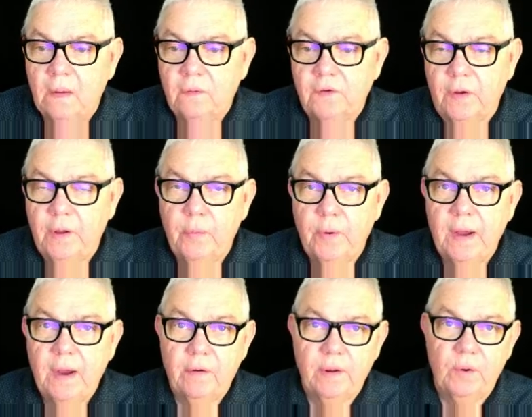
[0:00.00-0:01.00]
So here we
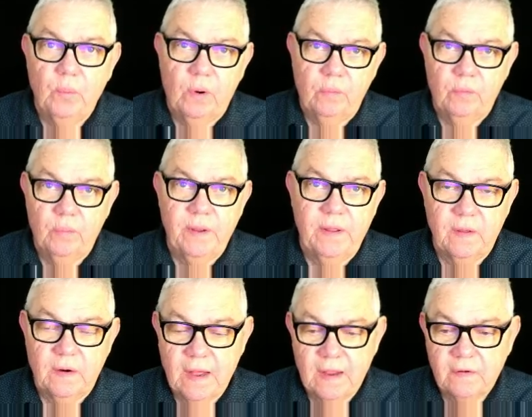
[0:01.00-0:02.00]
are in what will be the
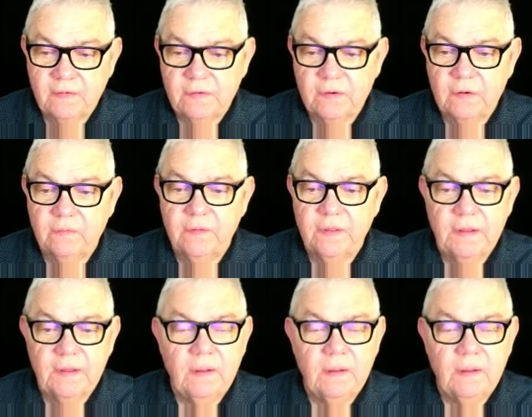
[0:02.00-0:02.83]
last of the